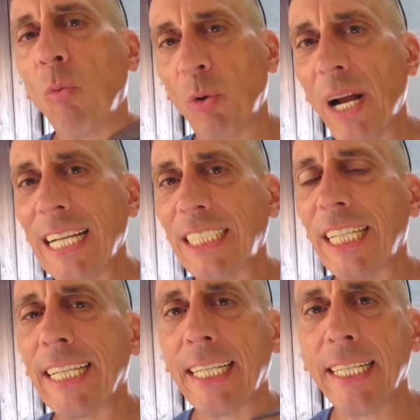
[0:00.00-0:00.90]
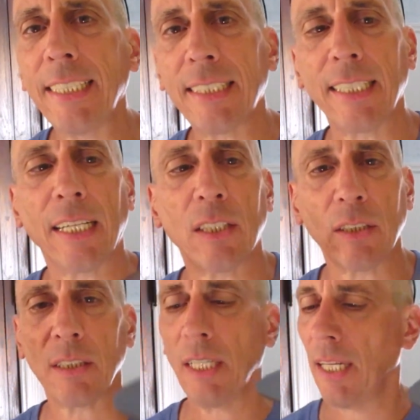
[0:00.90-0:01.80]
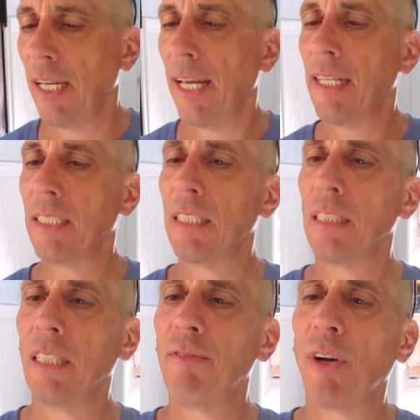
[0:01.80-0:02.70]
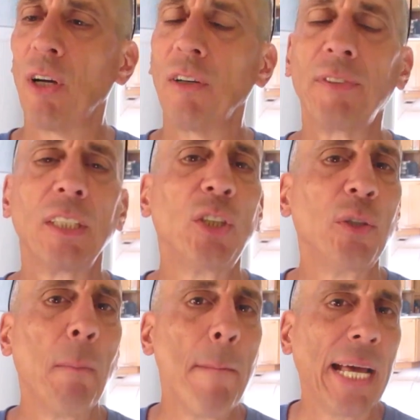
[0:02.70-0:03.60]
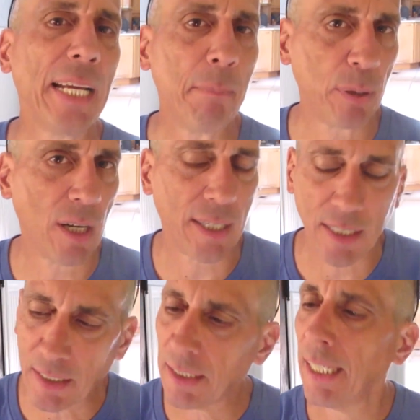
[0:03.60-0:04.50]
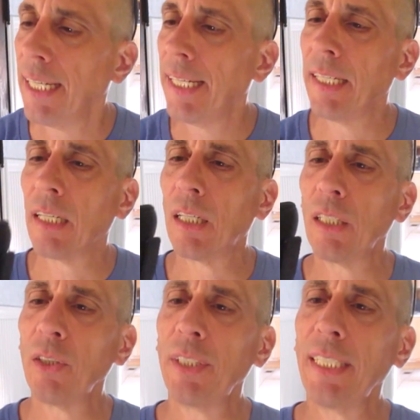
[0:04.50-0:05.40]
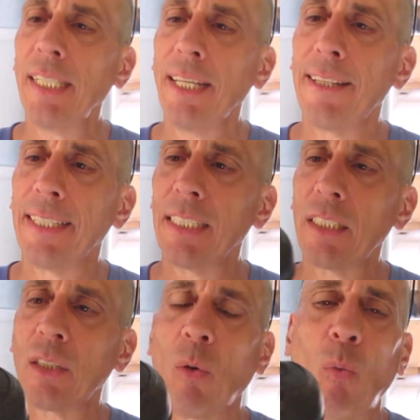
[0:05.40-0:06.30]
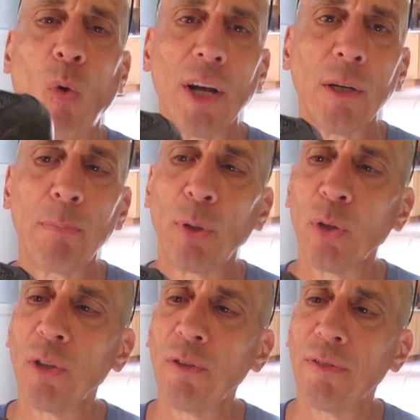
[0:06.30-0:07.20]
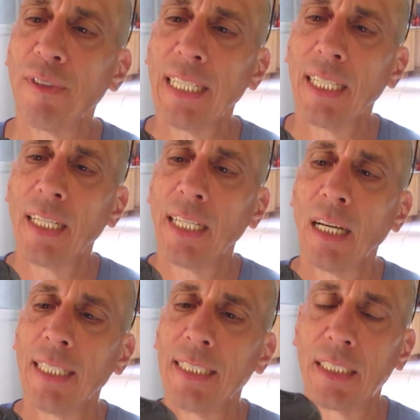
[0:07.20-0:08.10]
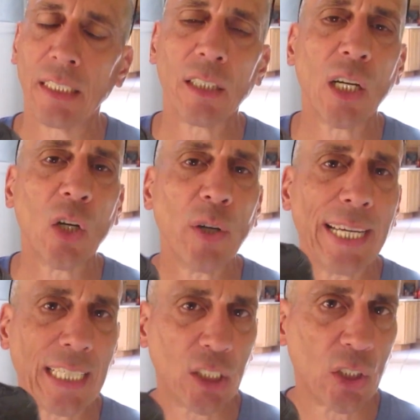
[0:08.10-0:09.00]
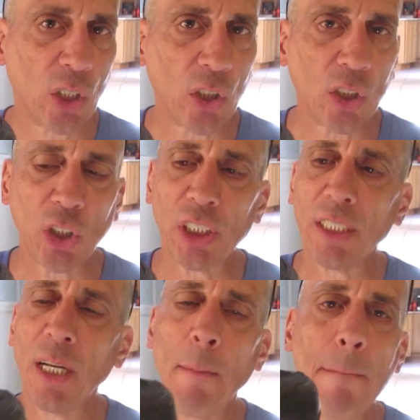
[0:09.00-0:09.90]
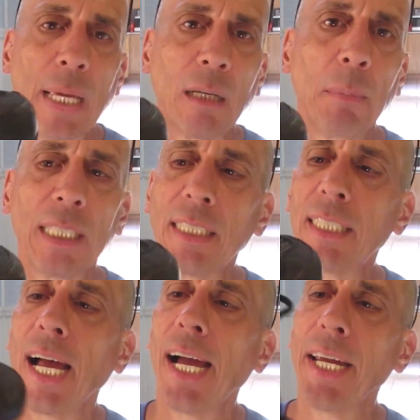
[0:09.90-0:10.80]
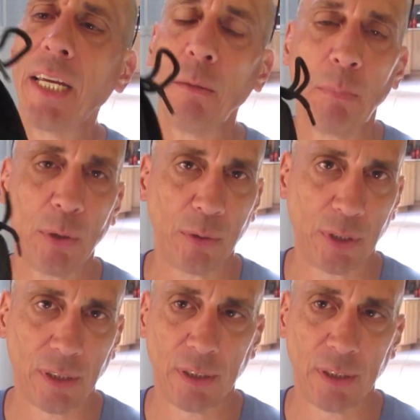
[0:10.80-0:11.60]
Huarache kit sandal has evolved into many products, including this waterproof Xero Excursion minimalist hiking boot.